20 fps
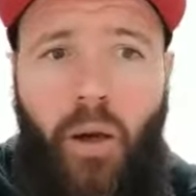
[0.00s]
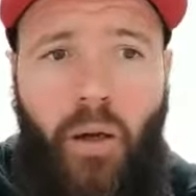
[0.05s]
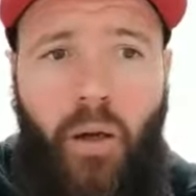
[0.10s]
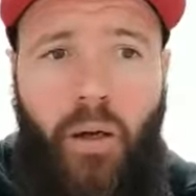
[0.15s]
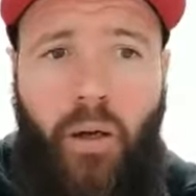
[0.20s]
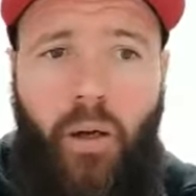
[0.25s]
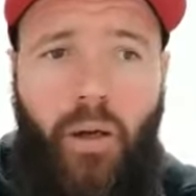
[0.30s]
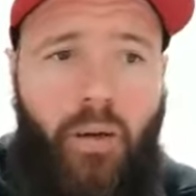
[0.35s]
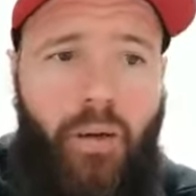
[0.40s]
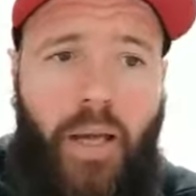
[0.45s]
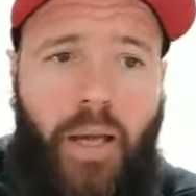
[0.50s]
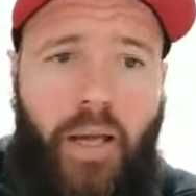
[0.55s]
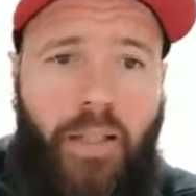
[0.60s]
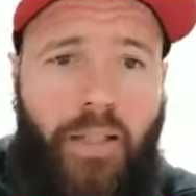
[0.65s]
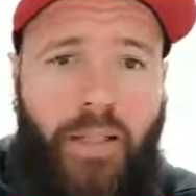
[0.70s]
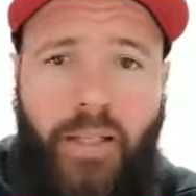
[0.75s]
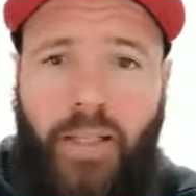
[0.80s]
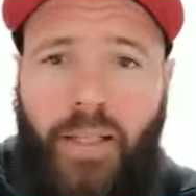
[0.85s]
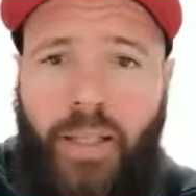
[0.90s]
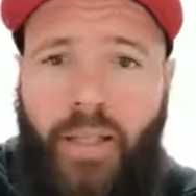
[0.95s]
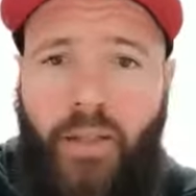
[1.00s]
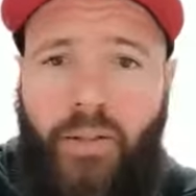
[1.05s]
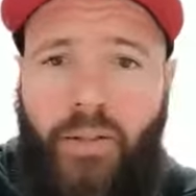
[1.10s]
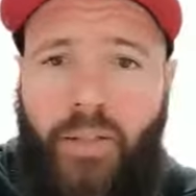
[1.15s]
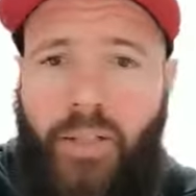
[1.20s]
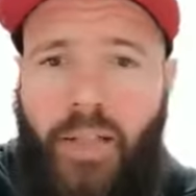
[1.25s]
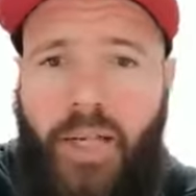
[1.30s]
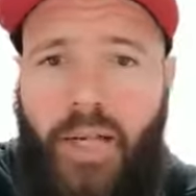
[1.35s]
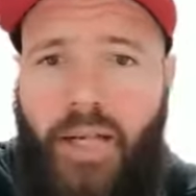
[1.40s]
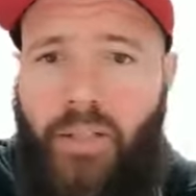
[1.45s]
had to get on
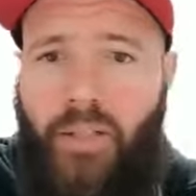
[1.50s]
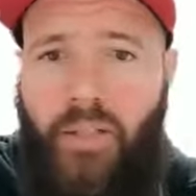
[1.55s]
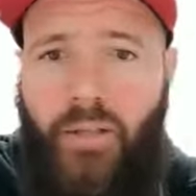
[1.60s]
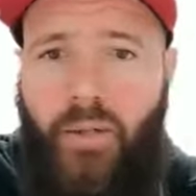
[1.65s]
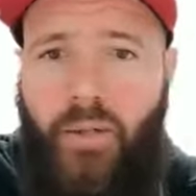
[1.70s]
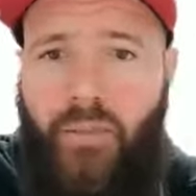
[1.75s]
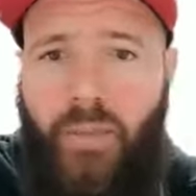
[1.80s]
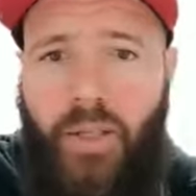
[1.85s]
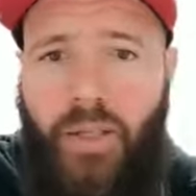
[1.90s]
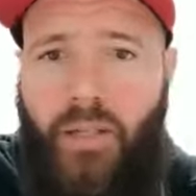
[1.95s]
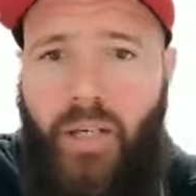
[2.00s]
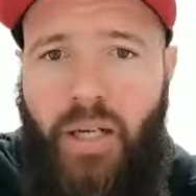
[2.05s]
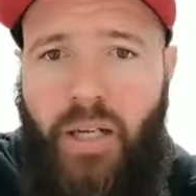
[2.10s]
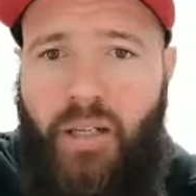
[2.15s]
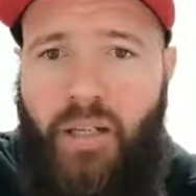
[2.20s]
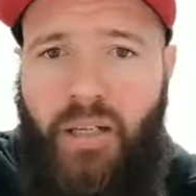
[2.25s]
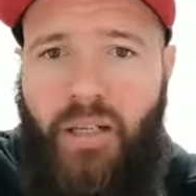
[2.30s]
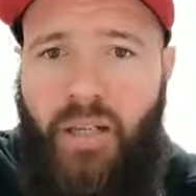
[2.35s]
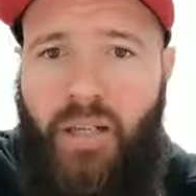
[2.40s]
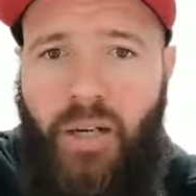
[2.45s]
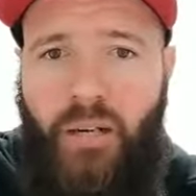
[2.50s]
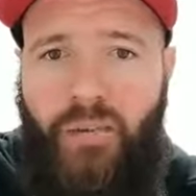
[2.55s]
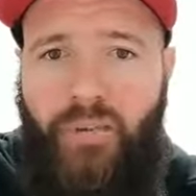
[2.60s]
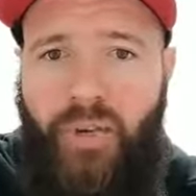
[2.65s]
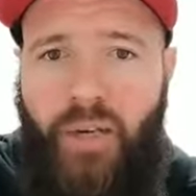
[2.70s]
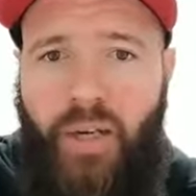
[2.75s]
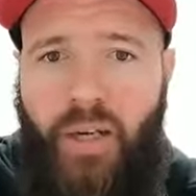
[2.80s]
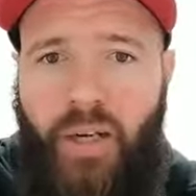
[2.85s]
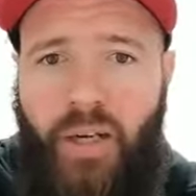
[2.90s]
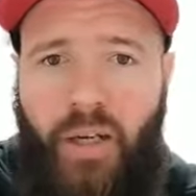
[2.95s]
stage and do a bunch of other stuff,
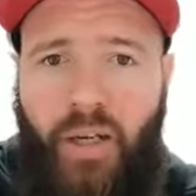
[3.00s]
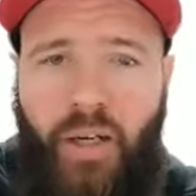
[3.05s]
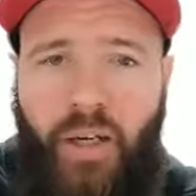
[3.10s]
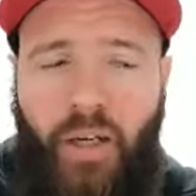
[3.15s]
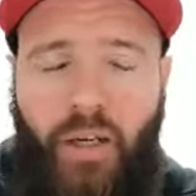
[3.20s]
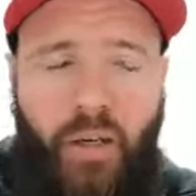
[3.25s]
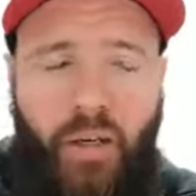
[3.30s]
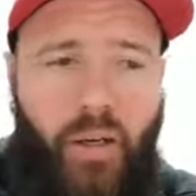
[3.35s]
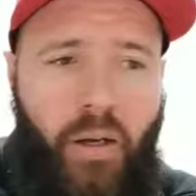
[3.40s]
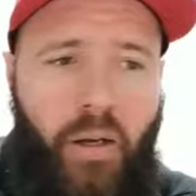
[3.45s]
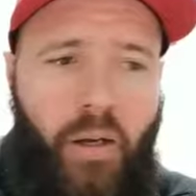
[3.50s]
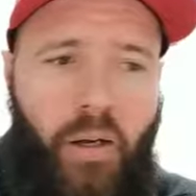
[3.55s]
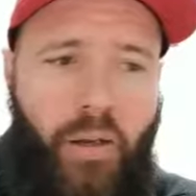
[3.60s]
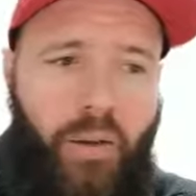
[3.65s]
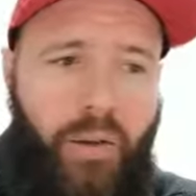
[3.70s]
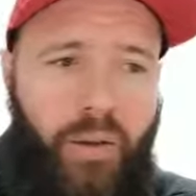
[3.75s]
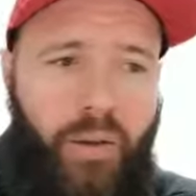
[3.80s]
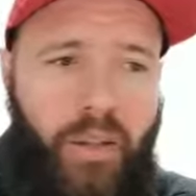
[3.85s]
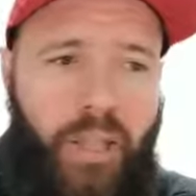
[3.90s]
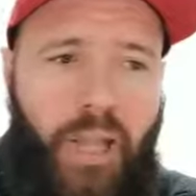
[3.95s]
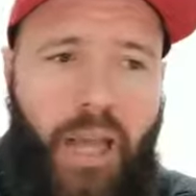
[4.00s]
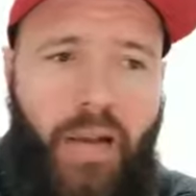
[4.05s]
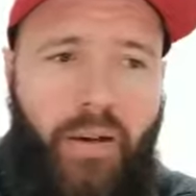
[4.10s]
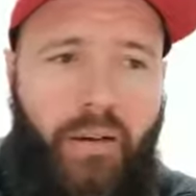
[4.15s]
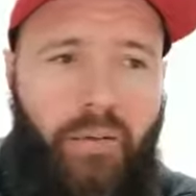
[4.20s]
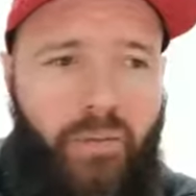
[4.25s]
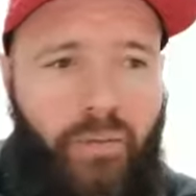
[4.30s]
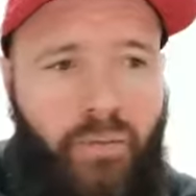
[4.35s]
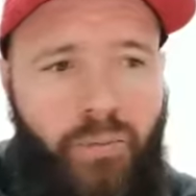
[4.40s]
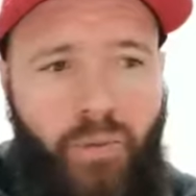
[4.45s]
and
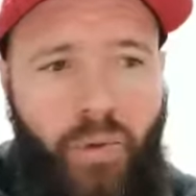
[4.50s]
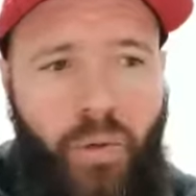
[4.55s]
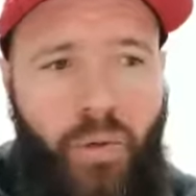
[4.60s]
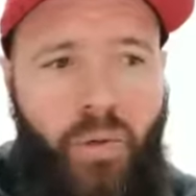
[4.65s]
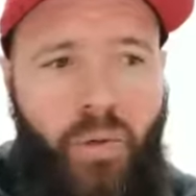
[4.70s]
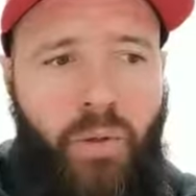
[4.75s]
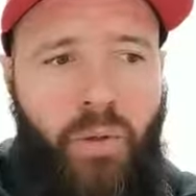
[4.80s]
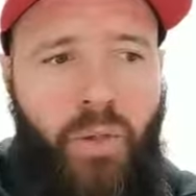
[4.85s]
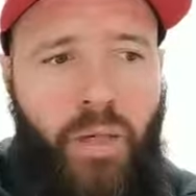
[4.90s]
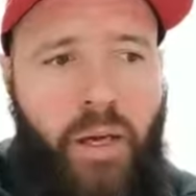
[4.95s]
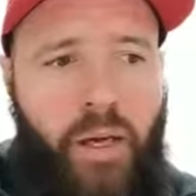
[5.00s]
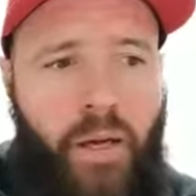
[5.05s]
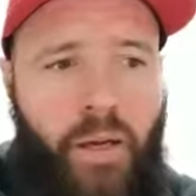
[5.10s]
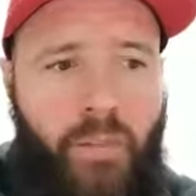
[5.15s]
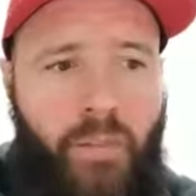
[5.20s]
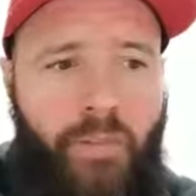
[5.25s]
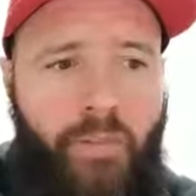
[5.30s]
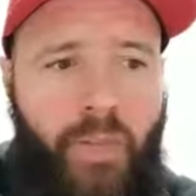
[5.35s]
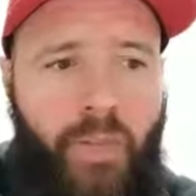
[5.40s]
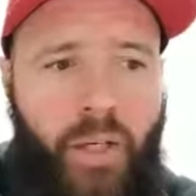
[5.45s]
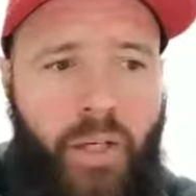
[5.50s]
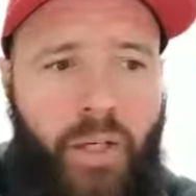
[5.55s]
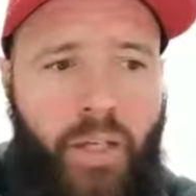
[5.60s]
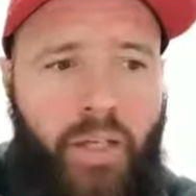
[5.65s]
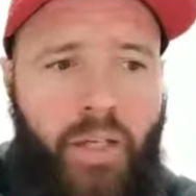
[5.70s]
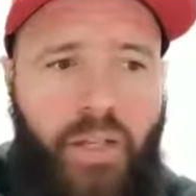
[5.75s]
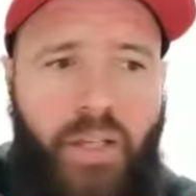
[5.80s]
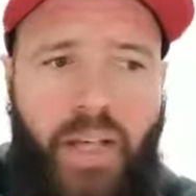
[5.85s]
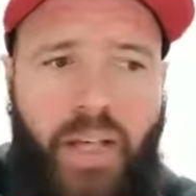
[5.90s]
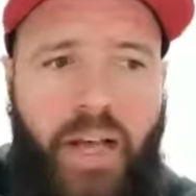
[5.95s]
that real, I guess,
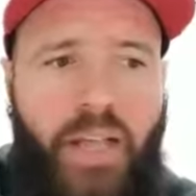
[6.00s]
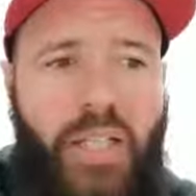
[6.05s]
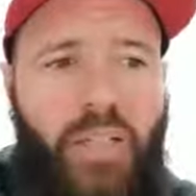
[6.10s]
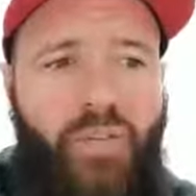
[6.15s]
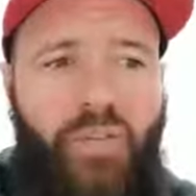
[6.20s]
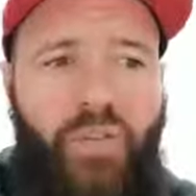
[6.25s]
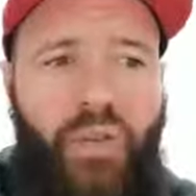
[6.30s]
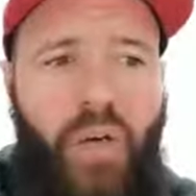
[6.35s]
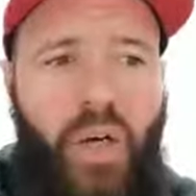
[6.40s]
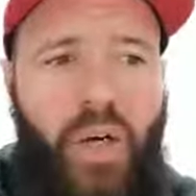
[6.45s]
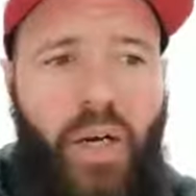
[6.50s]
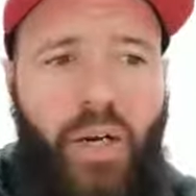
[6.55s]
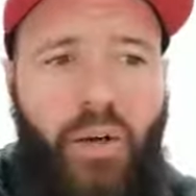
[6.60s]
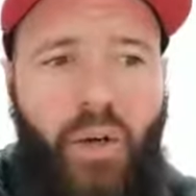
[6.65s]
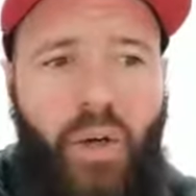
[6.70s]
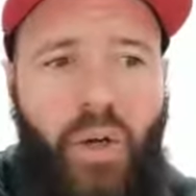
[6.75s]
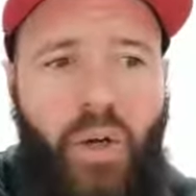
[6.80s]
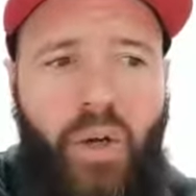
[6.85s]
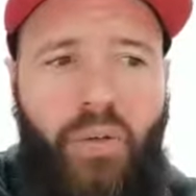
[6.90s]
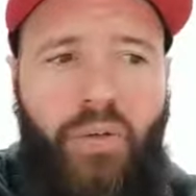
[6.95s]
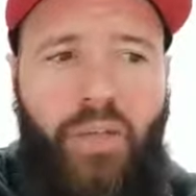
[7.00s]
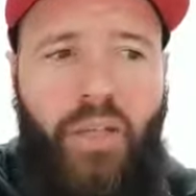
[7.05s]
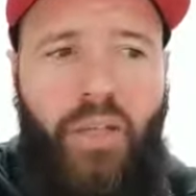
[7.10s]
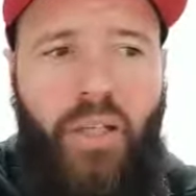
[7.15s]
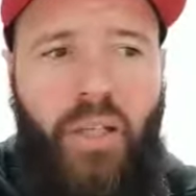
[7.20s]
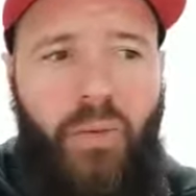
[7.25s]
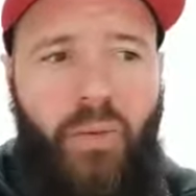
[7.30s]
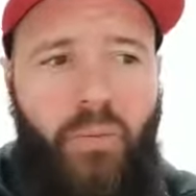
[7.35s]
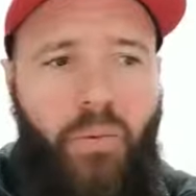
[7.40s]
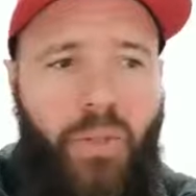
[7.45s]
stage fright, nerves
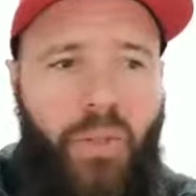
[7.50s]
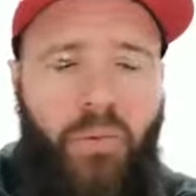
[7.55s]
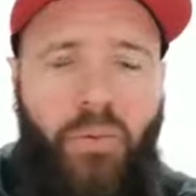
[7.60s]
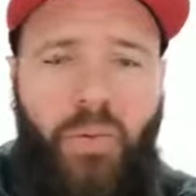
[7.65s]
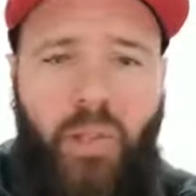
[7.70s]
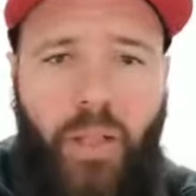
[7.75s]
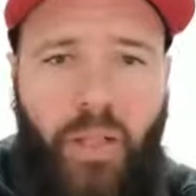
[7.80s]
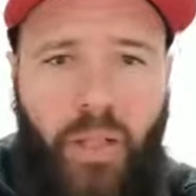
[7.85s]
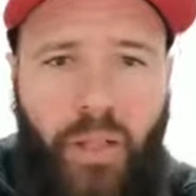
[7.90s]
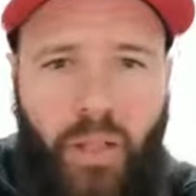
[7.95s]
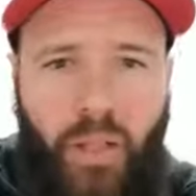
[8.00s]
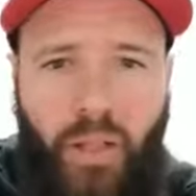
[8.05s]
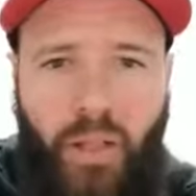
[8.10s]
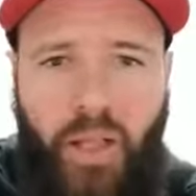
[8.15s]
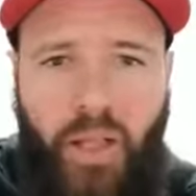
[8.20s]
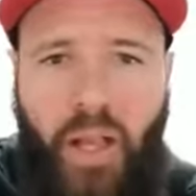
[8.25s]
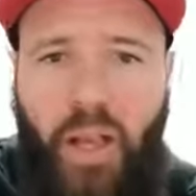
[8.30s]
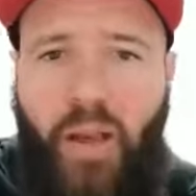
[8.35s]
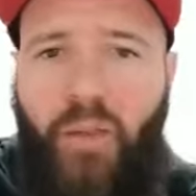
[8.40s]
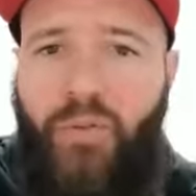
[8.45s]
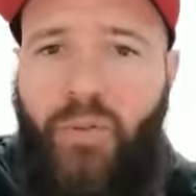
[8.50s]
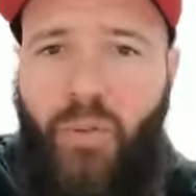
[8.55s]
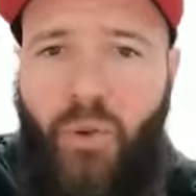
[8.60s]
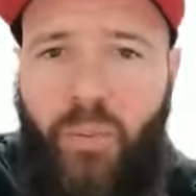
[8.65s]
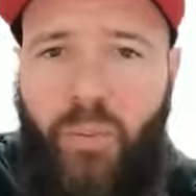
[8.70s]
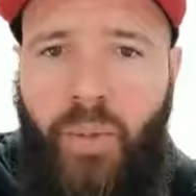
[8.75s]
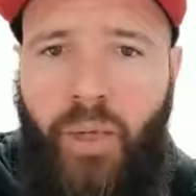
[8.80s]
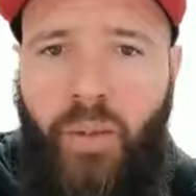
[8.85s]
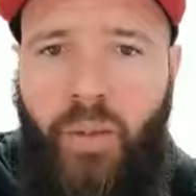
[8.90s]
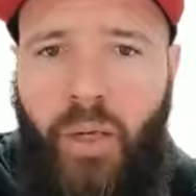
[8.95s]
thing wasn't really there for
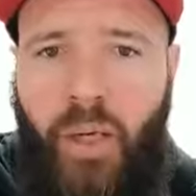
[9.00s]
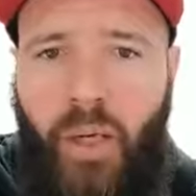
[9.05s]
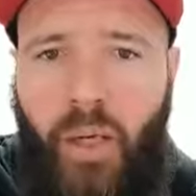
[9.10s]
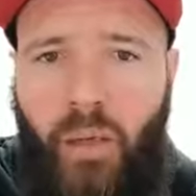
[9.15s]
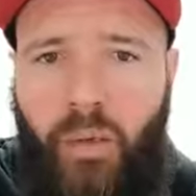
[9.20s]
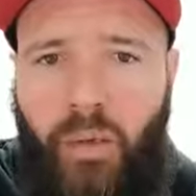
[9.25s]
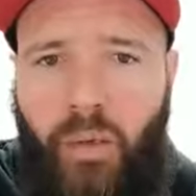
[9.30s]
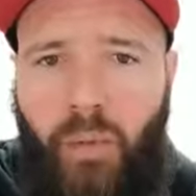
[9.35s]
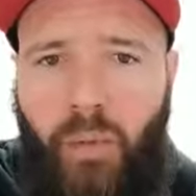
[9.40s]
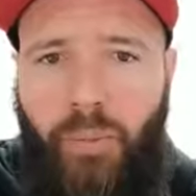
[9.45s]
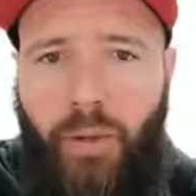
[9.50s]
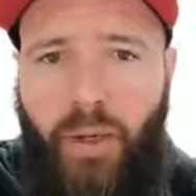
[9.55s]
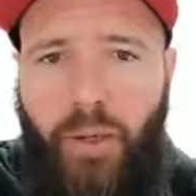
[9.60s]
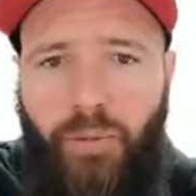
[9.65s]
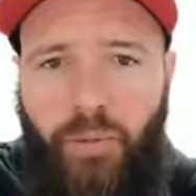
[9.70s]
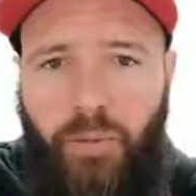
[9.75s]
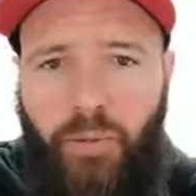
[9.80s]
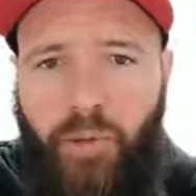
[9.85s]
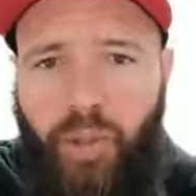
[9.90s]
me like a lot of people.